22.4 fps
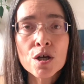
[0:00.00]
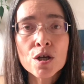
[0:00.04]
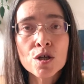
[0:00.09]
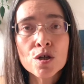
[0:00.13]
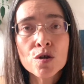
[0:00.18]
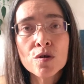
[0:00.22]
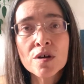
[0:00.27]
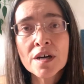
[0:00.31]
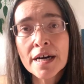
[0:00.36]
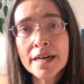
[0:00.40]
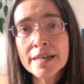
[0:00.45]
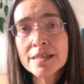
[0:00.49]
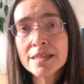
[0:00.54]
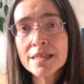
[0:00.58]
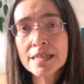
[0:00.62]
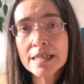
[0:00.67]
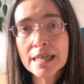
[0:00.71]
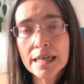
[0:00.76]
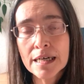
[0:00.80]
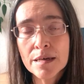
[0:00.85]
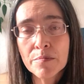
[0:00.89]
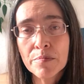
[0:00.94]
you can
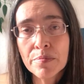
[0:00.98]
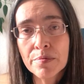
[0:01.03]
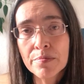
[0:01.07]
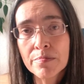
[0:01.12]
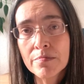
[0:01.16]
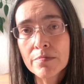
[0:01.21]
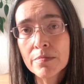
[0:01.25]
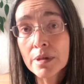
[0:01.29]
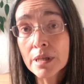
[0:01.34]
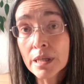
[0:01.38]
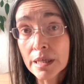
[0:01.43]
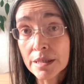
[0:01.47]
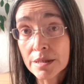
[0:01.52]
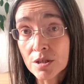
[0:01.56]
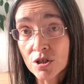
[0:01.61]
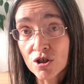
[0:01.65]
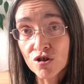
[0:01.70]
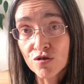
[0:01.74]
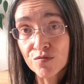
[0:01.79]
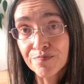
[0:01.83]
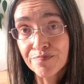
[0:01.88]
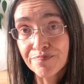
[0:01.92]
skip
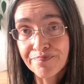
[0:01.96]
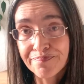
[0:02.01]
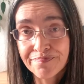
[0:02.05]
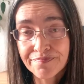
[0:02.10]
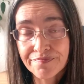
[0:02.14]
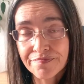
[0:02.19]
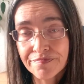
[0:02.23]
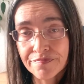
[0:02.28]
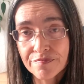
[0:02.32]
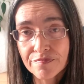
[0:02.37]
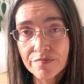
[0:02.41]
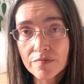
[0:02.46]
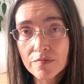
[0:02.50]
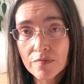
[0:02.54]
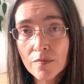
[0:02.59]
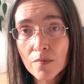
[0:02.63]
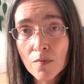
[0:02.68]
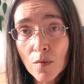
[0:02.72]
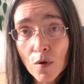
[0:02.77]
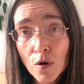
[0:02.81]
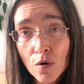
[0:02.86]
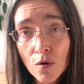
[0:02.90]
lunch,
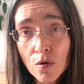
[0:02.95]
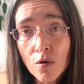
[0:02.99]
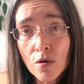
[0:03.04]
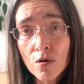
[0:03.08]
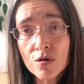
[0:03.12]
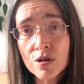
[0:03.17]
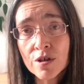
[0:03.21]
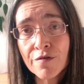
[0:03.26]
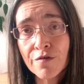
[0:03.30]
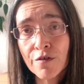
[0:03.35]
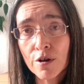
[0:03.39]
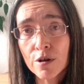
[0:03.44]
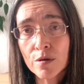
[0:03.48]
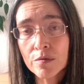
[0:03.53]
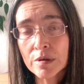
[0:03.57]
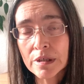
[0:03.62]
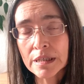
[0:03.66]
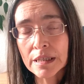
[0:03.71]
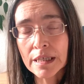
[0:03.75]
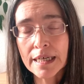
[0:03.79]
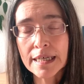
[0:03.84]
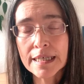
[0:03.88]
or the
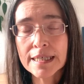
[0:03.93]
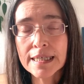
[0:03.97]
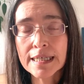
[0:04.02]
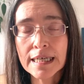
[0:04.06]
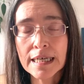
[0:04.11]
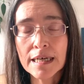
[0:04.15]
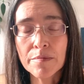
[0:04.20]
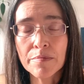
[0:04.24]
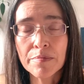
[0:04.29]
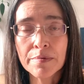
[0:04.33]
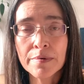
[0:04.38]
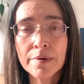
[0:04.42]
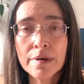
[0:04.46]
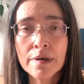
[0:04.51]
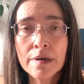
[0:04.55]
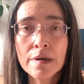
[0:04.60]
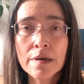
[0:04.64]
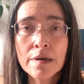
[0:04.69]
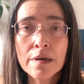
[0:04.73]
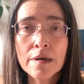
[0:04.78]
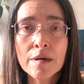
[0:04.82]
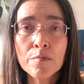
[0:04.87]
following day skip
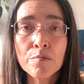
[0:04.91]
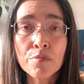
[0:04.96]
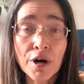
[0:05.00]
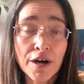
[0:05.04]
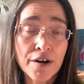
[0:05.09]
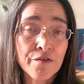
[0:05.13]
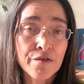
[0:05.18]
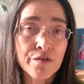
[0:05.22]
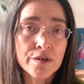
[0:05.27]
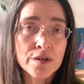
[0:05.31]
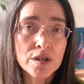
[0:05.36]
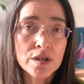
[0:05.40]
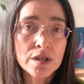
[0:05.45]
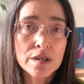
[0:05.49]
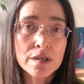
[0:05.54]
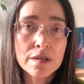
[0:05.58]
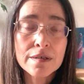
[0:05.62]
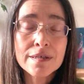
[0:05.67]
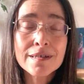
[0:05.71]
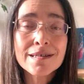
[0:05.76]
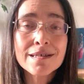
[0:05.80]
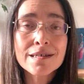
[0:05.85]
breakfast.
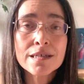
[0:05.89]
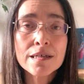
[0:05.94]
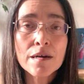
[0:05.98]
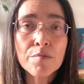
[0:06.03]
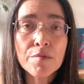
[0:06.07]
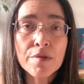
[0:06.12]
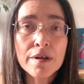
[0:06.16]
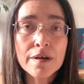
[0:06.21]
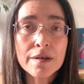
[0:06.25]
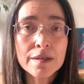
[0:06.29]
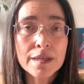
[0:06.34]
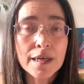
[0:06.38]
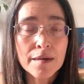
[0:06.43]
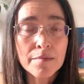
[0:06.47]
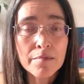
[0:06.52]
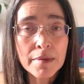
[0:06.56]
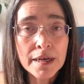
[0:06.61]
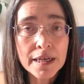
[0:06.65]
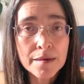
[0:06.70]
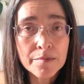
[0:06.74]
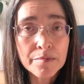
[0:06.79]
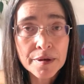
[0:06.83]
This is something that
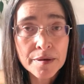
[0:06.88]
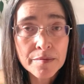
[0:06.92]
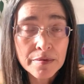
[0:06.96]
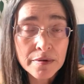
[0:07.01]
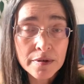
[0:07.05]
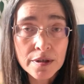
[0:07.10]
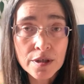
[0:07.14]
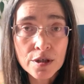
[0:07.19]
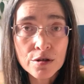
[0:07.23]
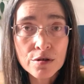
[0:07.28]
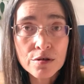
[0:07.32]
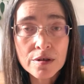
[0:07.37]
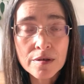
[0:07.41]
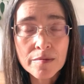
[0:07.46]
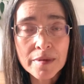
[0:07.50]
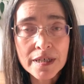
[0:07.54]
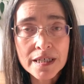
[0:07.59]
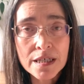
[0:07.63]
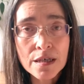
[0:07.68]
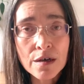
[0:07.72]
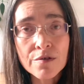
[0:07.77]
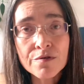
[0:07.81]
many people, including
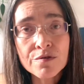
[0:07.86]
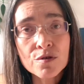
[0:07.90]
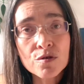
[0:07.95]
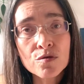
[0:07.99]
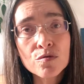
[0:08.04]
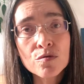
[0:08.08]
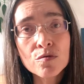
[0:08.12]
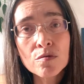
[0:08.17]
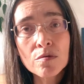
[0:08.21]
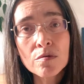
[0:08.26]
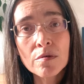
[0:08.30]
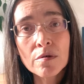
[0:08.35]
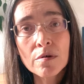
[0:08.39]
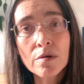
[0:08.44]
myself, do